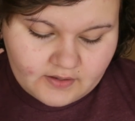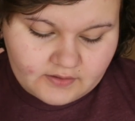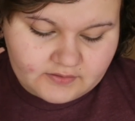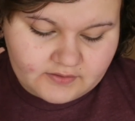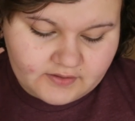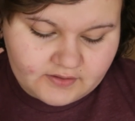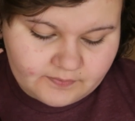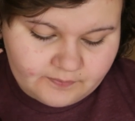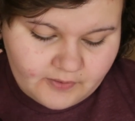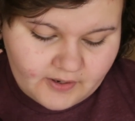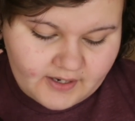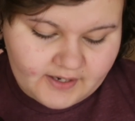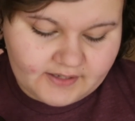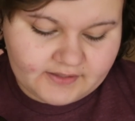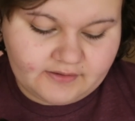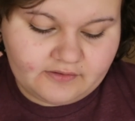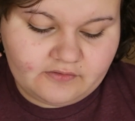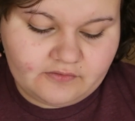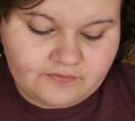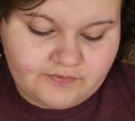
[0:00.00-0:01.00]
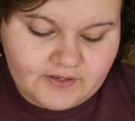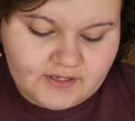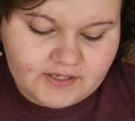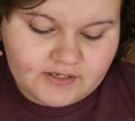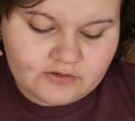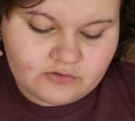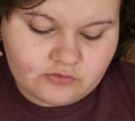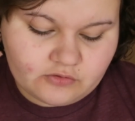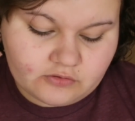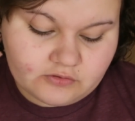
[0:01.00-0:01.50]
This product is
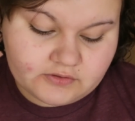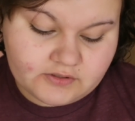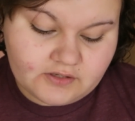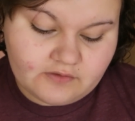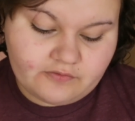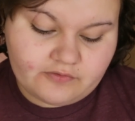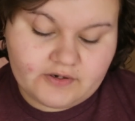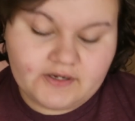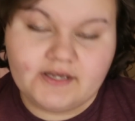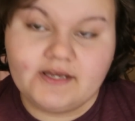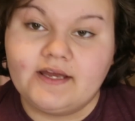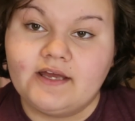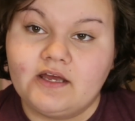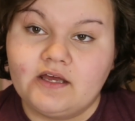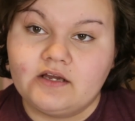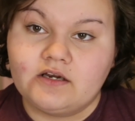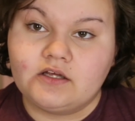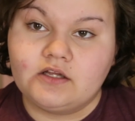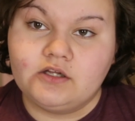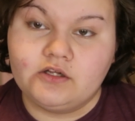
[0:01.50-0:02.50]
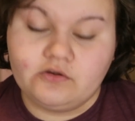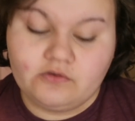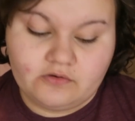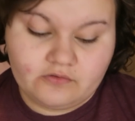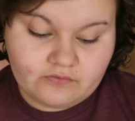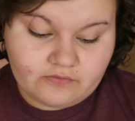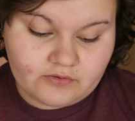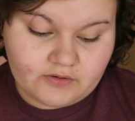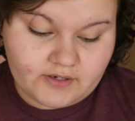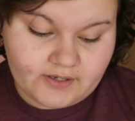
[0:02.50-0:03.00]
vegan, cruelty-free, and
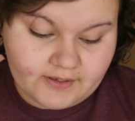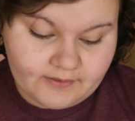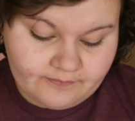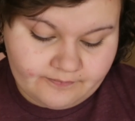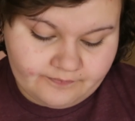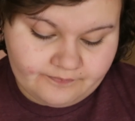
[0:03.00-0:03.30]
gluten-free.